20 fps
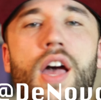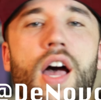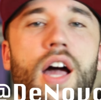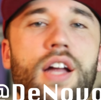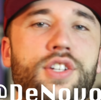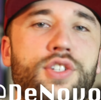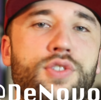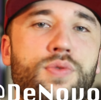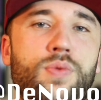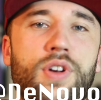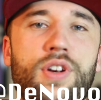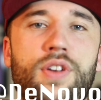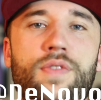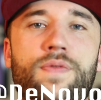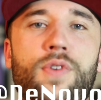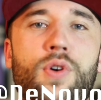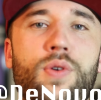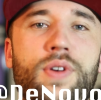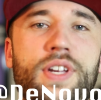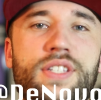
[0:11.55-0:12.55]
I just wanted to
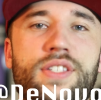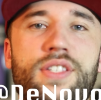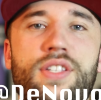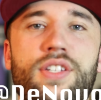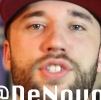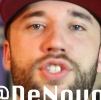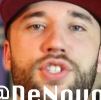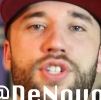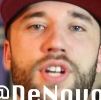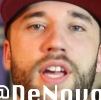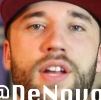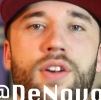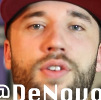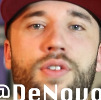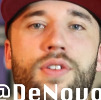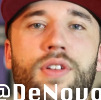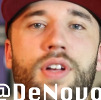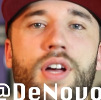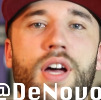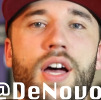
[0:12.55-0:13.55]
focus this
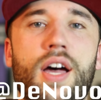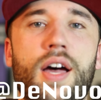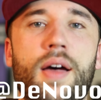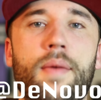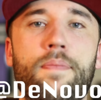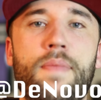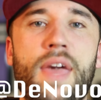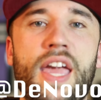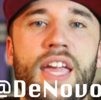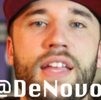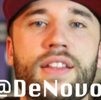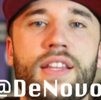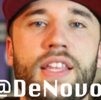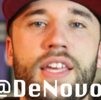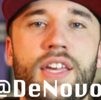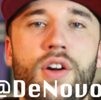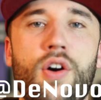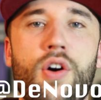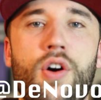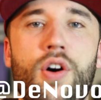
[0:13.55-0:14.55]
channel
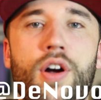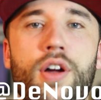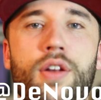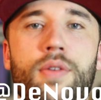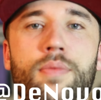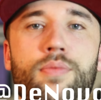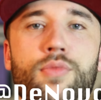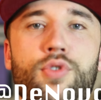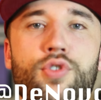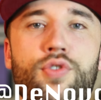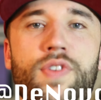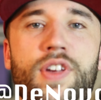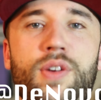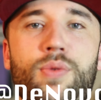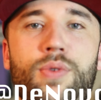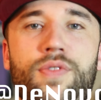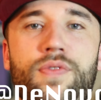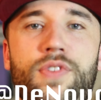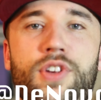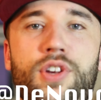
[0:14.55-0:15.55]
mainly on movie
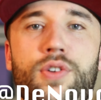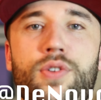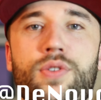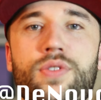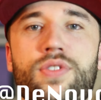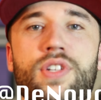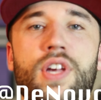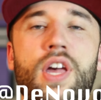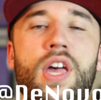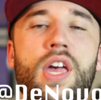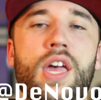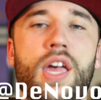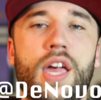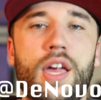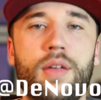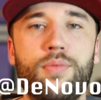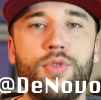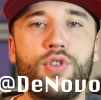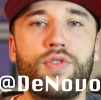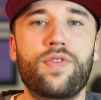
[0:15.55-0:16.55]
reviews
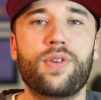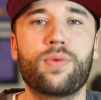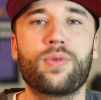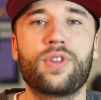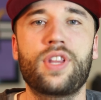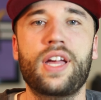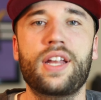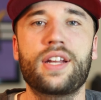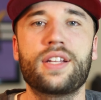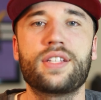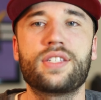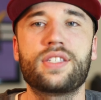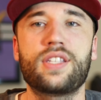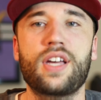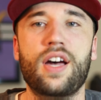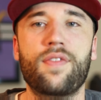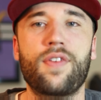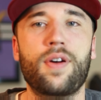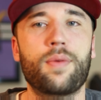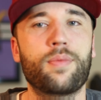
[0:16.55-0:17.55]
and movie-related
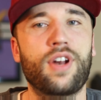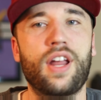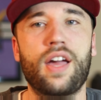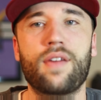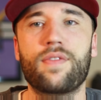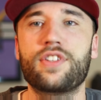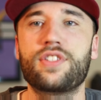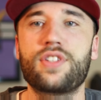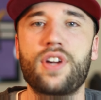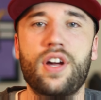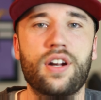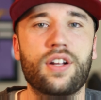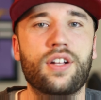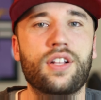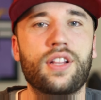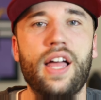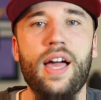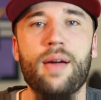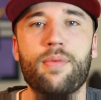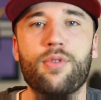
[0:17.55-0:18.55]
stuff. I'm going to have a ton of
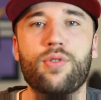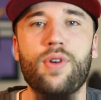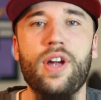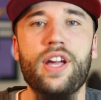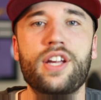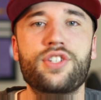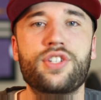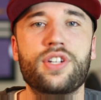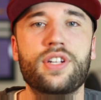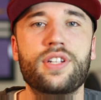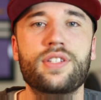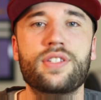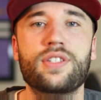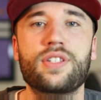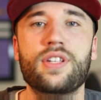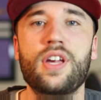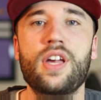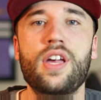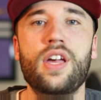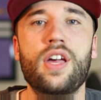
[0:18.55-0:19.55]

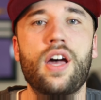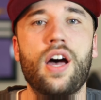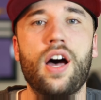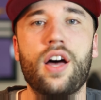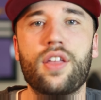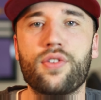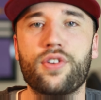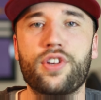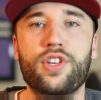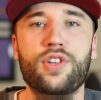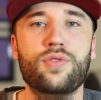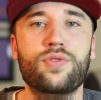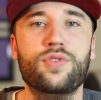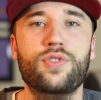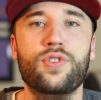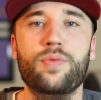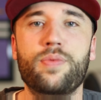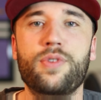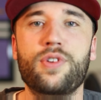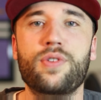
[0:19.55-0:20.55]
collaborations, other
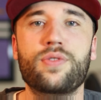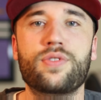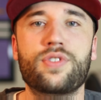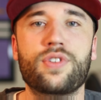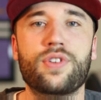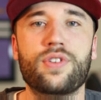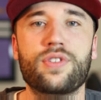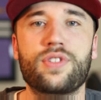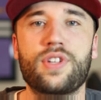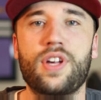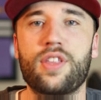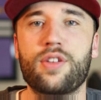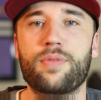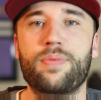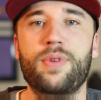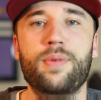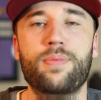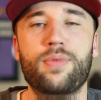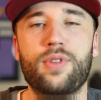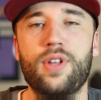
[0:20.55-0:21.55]
YouTube users, other
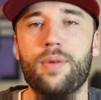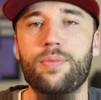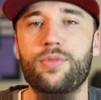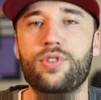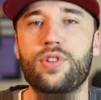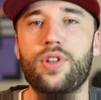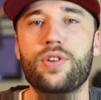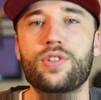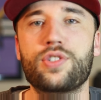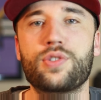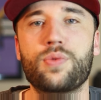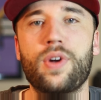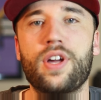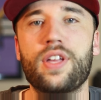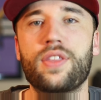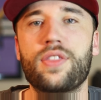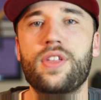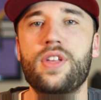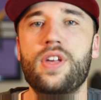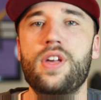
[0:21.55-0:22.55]
people I'm close
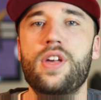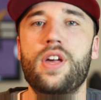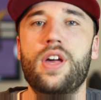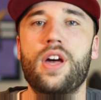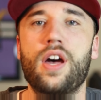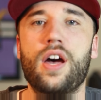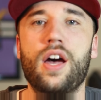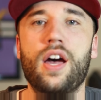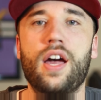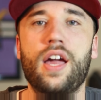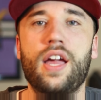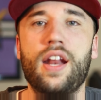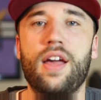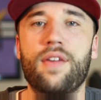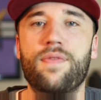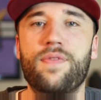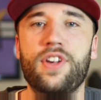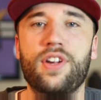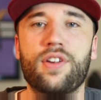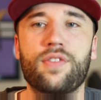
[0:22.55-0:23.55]
with, and I
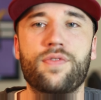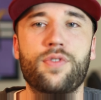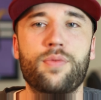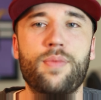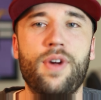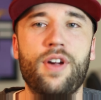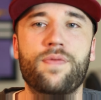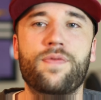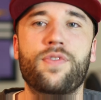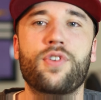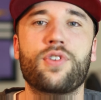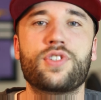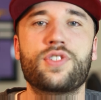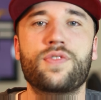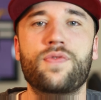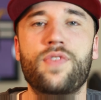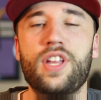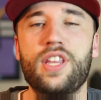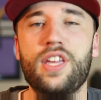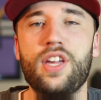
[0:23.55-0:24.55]
figured for my first
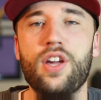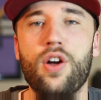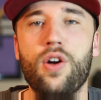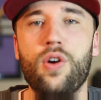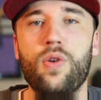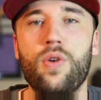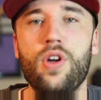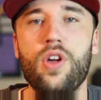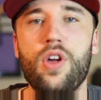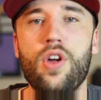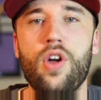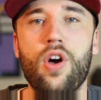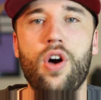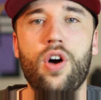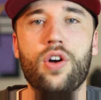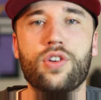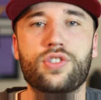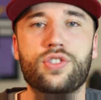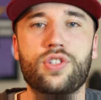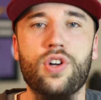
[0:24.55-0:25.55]
video,
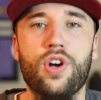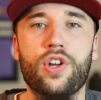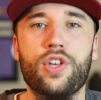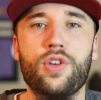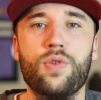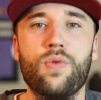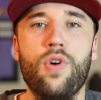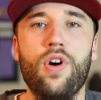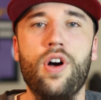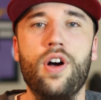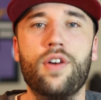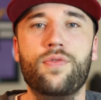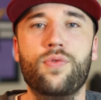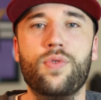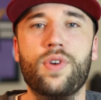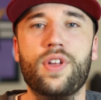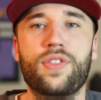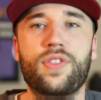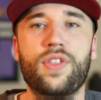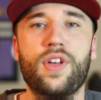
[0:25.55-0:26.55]
I'll start you off
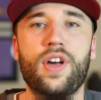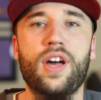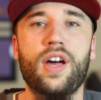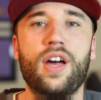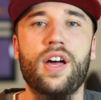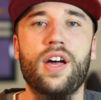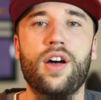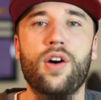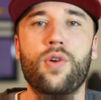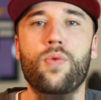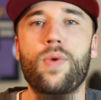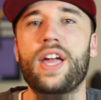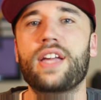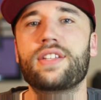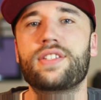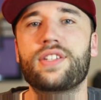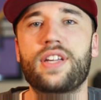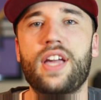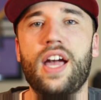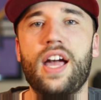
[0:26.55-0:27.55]
with a way
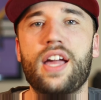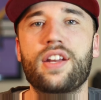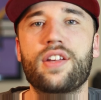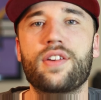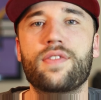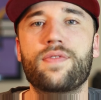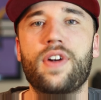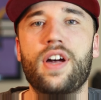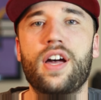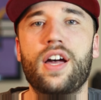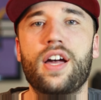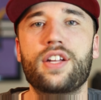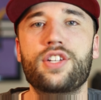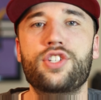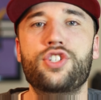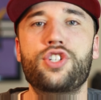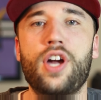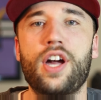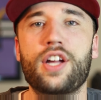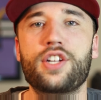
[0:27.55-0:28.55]
to kind of
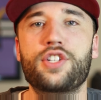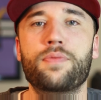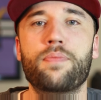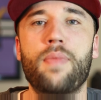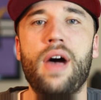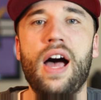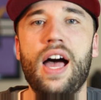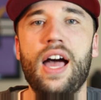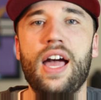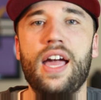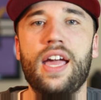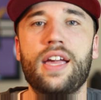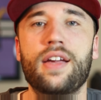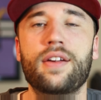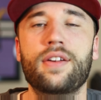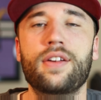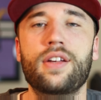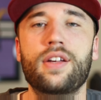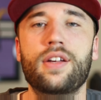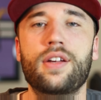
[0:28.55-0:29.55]
judge my
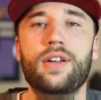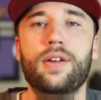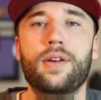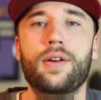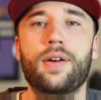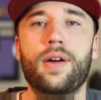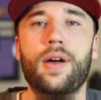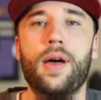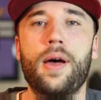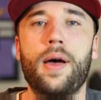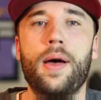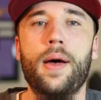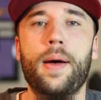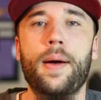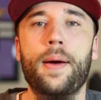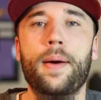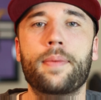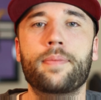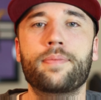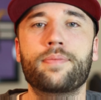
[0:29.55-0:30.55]

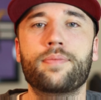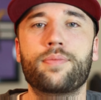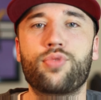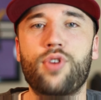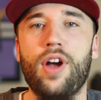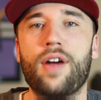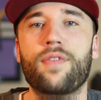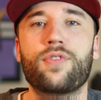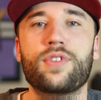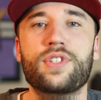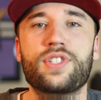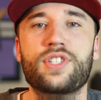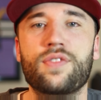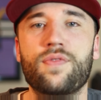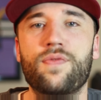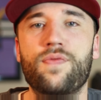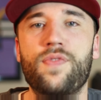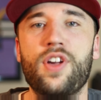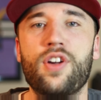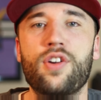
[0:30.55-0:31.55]
preference
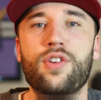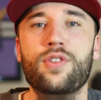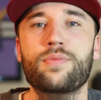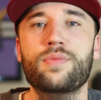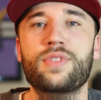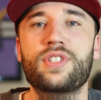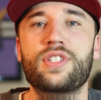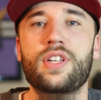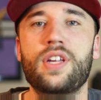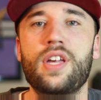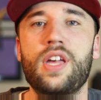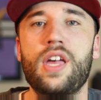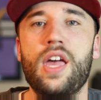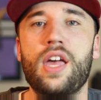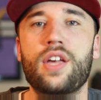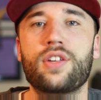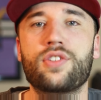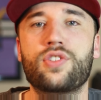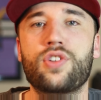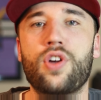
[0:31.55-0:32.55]
in films.
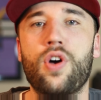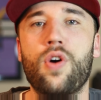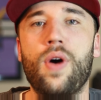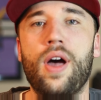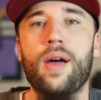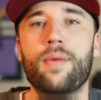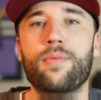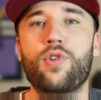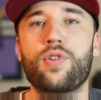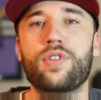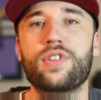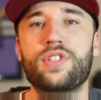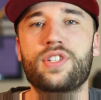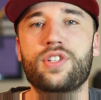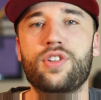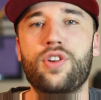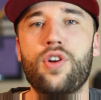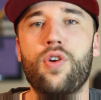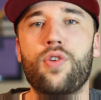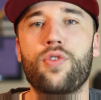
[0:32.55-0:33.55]
So I'm going to
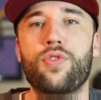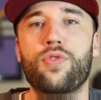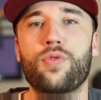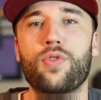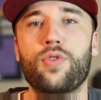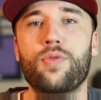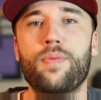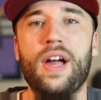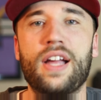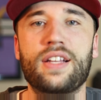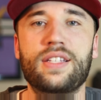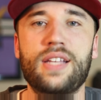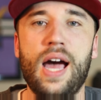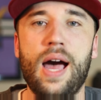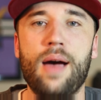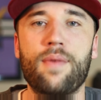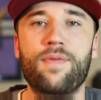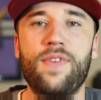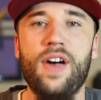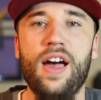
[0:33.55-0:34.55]
go through my
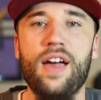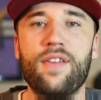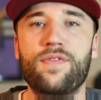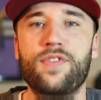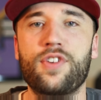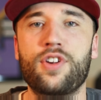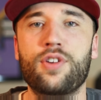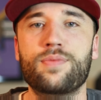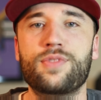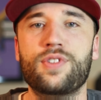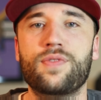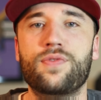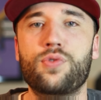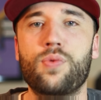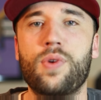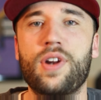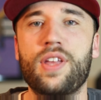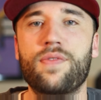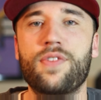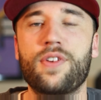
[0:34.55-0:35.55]
top 5 films of
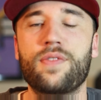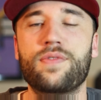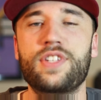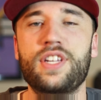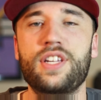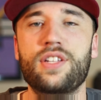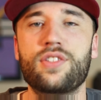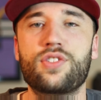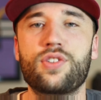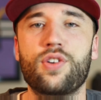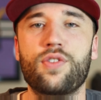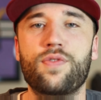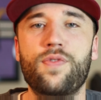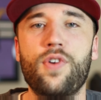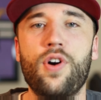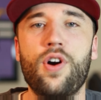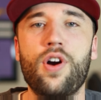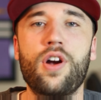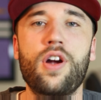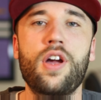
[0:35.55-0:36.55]
2015 so
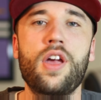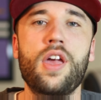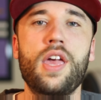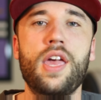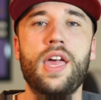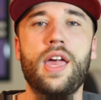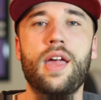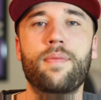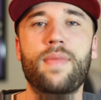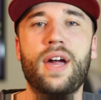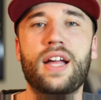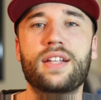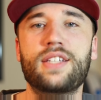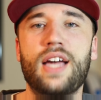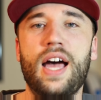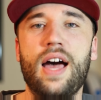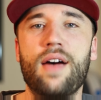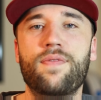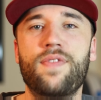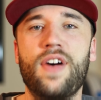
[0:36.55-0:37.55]
far and my
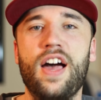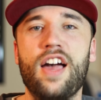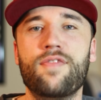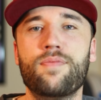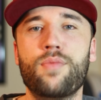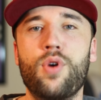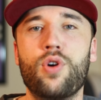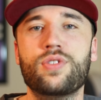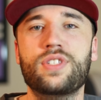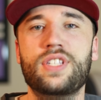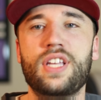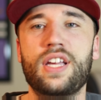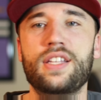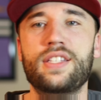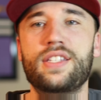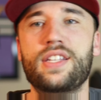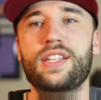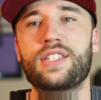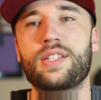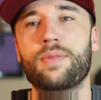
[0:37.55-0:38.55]
top 5 most
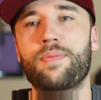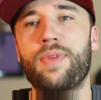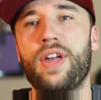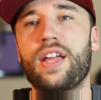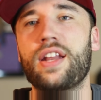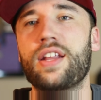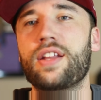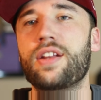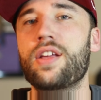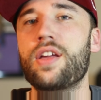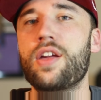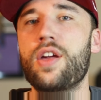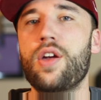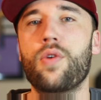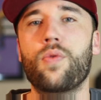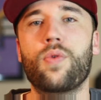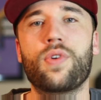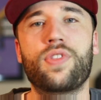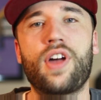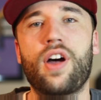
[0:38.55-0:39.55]
anticipated.
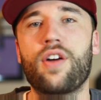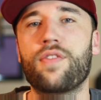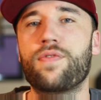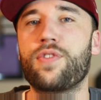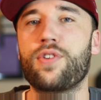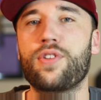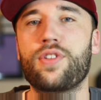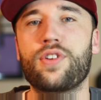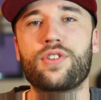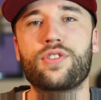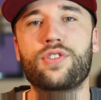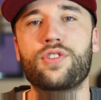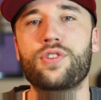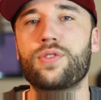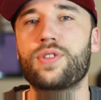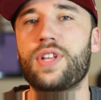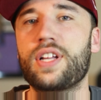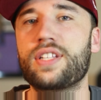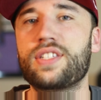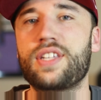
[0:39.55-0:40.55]
Without further
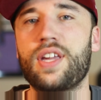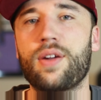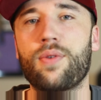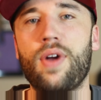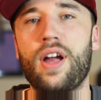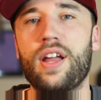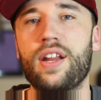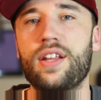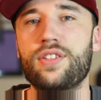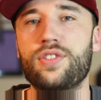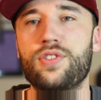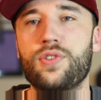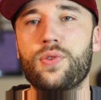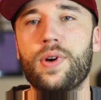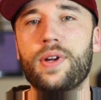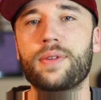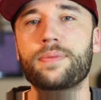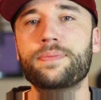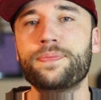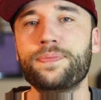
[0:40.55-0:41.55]
ado, let's get right into
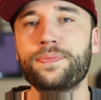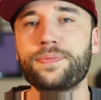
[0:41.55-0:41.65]
it.